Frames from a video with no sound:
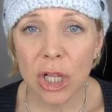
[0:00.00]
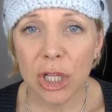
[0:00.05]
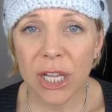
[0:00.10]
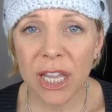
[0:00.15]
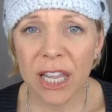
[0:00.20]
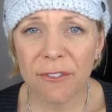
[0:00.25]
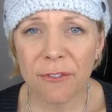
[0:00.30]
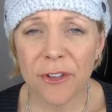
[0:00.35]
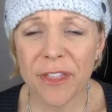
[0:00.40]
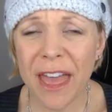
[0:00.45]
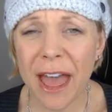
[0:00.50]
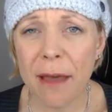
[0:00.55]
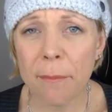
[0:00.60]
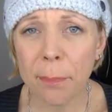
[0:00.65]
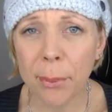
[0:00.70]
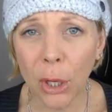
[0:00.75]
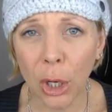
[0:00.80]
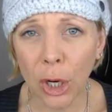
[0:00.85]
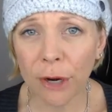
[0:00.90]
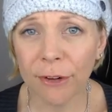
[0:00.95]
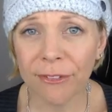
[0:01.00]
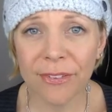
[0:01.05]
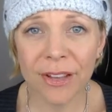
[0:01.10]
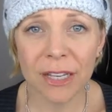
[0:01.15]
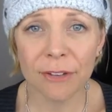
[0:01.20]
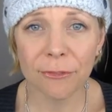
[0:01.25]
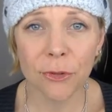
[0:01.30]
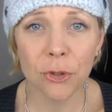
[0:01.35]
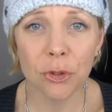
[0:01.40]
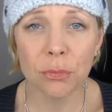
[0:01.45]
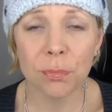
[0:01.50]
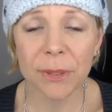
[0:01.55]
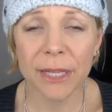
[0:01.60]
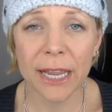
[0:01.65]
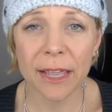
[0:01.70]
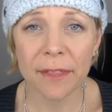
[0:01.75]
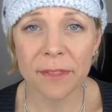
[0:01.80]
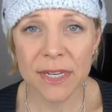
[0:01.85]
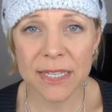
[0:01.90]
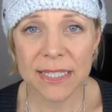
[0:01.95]
looking for that perfect food
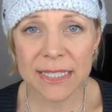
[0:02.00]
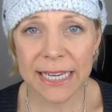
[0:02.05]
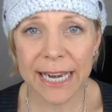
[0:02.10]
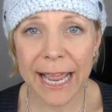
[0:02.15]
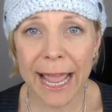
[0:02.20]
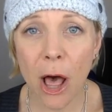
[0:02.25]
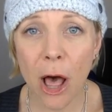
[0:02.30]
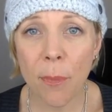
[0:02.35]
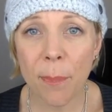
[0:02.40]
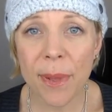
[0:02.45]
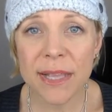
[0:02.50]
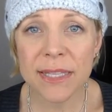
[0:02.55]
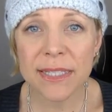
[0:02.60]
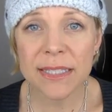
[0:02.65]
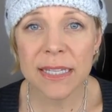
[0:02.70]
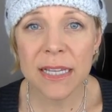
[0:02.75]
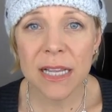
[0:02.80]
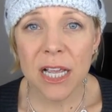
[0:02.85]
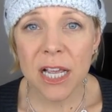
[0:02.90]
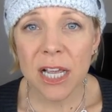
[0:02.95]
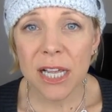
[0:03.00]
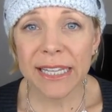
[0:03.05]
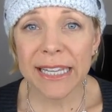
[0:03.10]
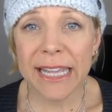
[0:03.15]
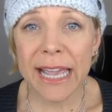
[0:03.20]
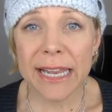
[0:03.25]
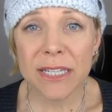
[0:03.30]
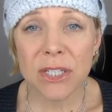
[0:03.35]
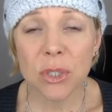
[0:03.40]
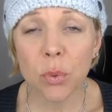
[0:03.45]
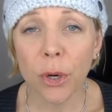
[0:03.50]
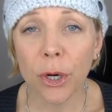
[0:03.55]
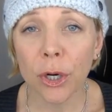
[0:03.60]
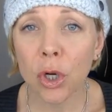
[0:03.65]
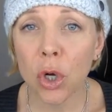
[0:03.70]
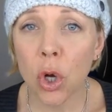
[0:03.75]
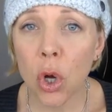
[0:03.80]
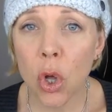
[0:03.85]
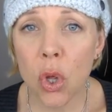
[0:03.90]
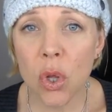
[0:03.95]
plan that's going to help us get to our
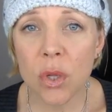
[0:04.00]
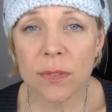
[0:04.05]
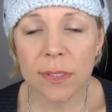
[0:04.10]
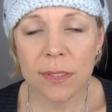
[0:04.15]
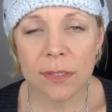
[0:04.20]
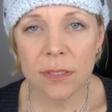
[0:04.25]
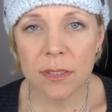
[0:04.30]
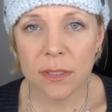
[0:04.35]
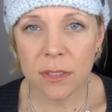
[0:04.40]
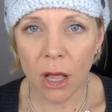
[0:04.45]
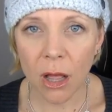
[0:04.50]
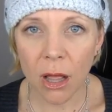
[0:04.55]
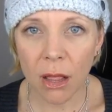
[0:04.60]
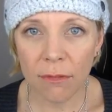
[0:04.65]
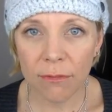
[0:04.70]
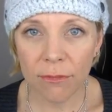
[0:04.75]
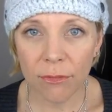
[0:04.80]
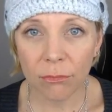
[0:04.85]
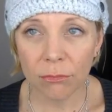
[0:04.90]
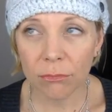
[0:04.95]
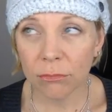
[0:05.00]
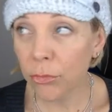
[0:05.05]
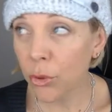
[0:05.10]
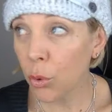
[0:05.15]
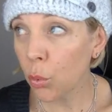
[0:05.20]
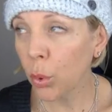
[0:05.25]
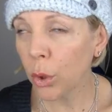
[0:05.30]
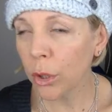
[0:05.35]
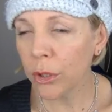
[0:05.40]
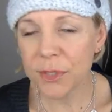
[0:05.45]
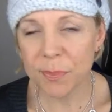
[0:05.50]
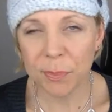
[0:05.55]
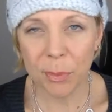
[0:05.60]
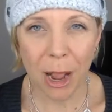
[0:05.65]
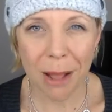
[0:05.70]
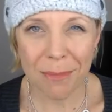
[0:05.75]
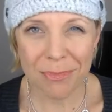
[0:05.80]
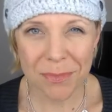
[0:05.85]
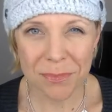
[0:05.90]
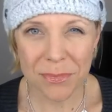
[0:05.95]
goals and solve the world's
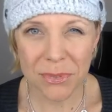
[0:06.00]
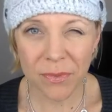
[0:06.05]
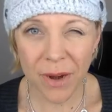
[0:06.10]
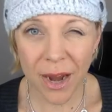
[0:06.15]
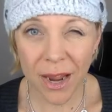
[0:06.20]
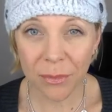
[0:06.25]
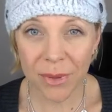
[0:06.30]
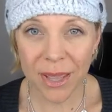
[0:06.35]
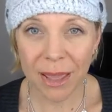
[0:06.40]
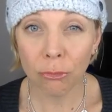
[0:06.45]
problems, right?